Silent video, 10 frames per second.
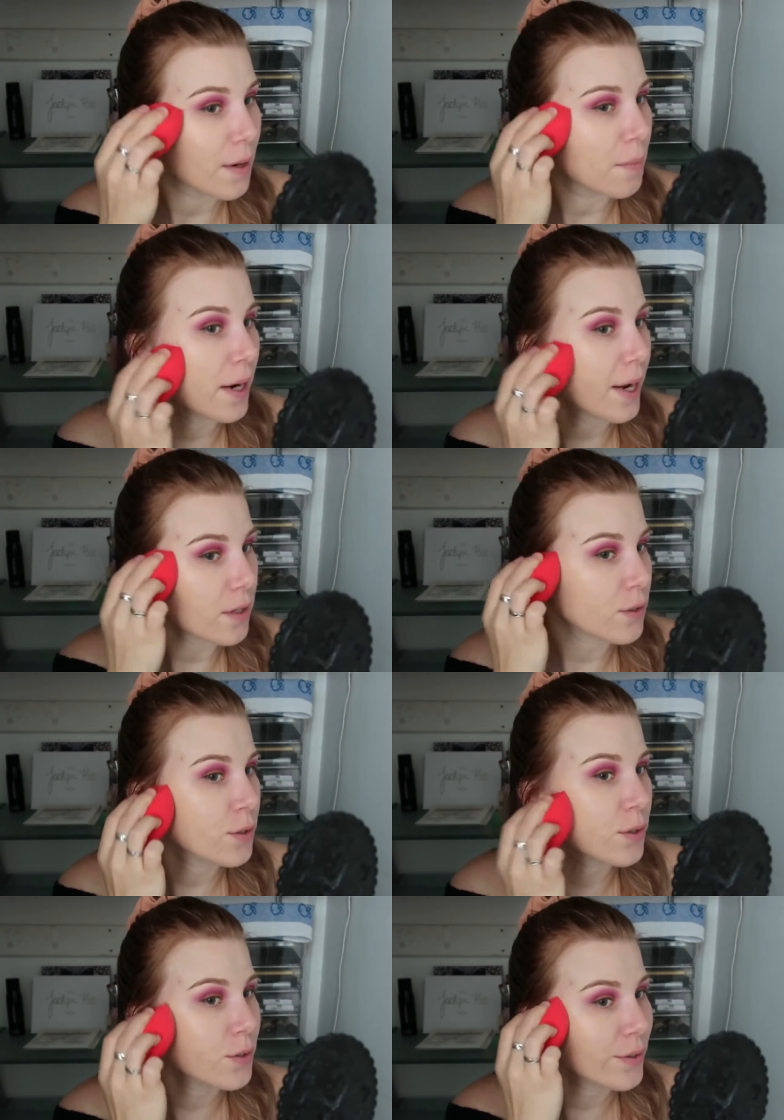than my
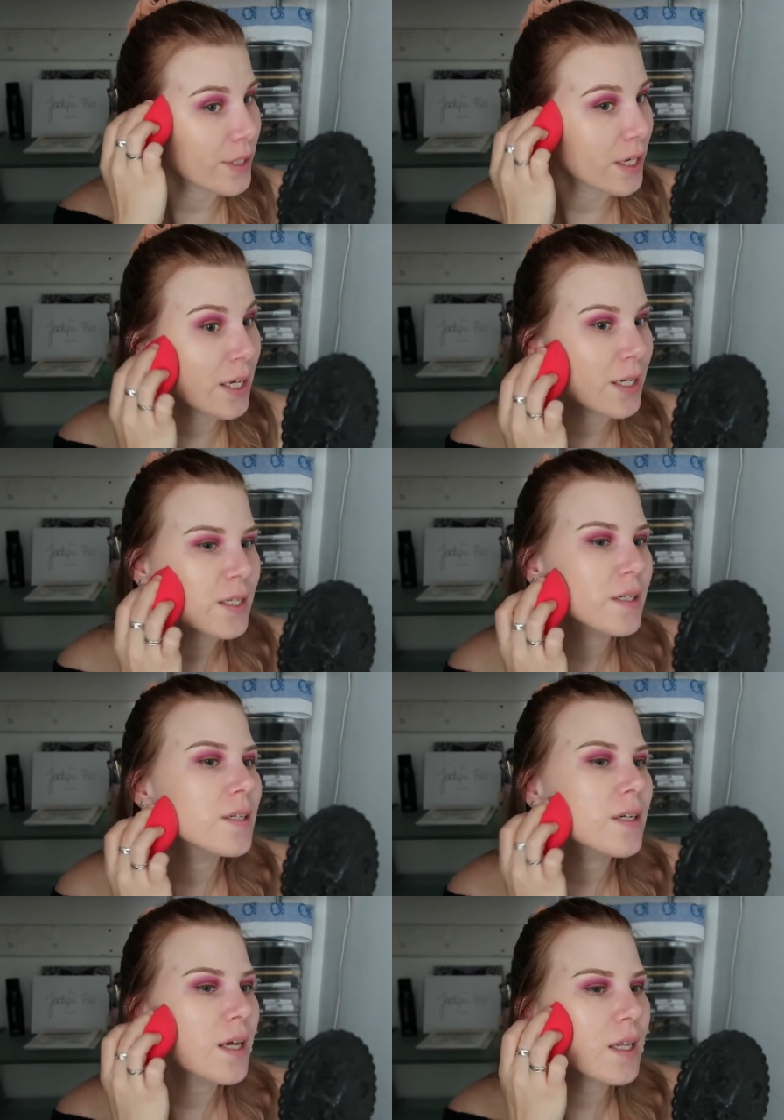natural
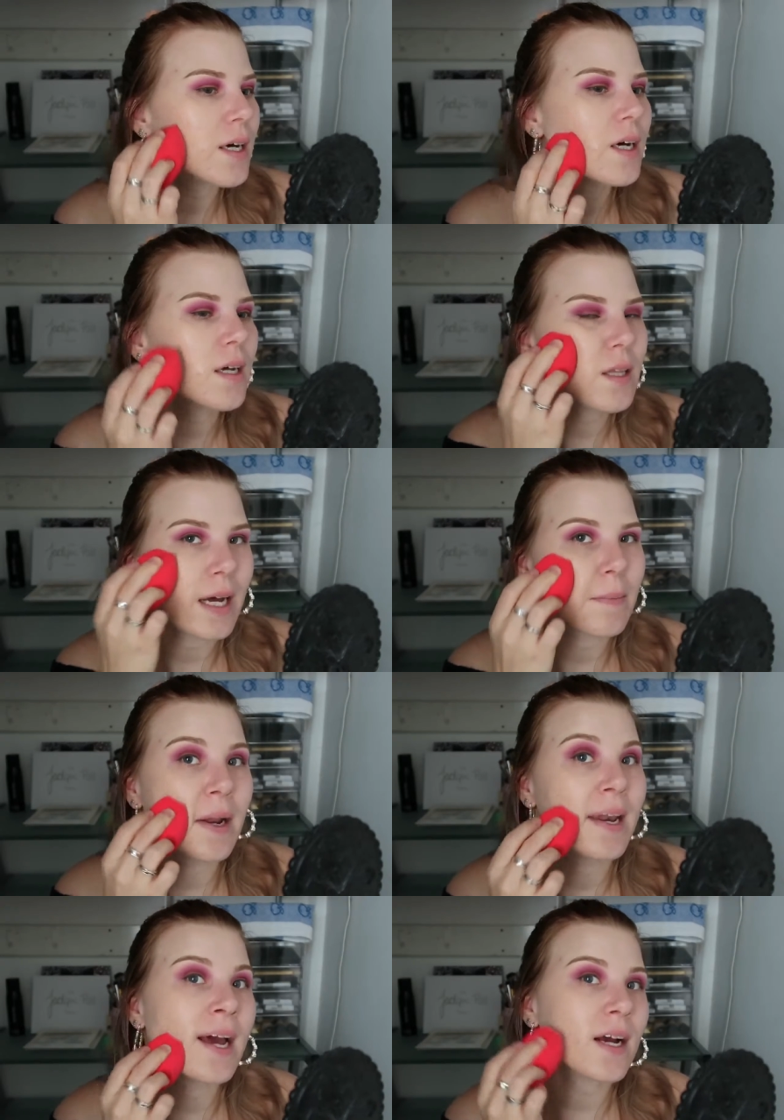skin colour. Like
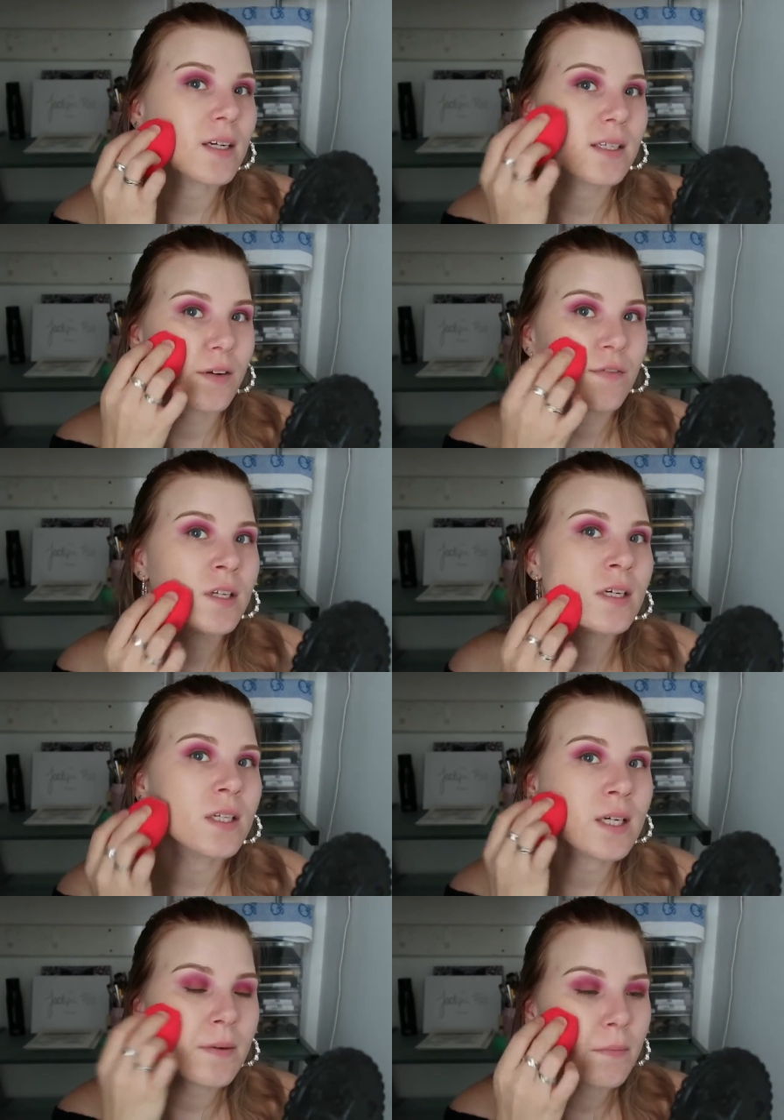my neck,
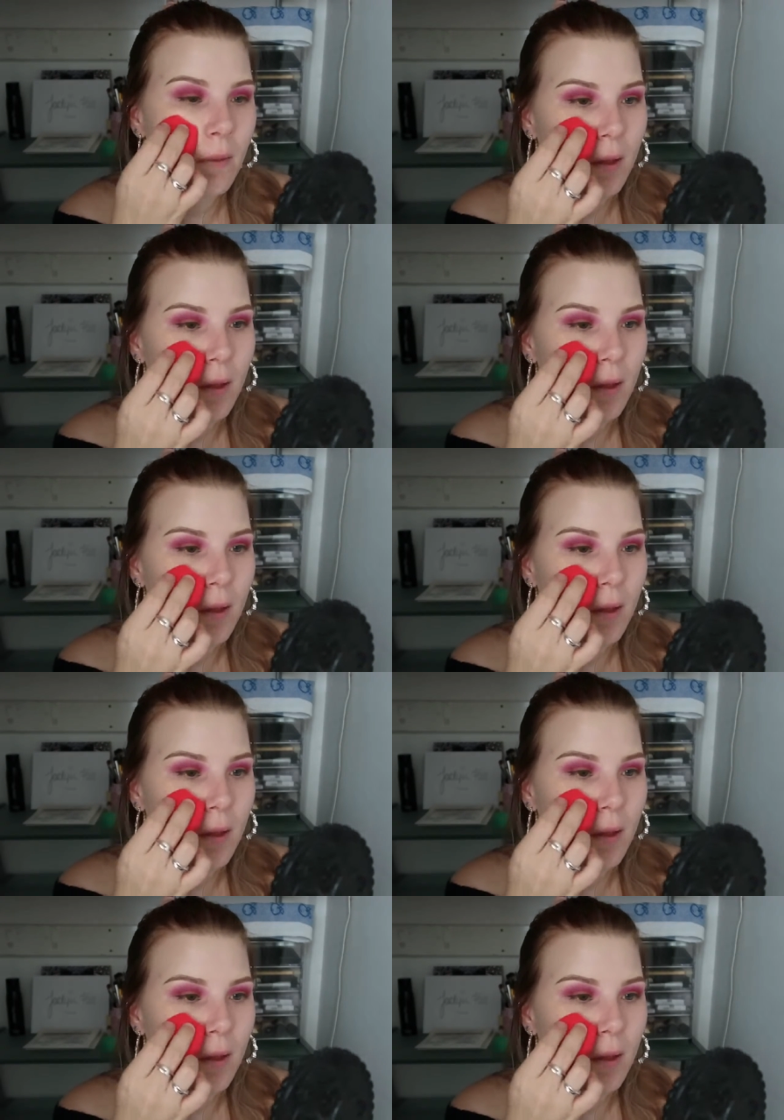definitely.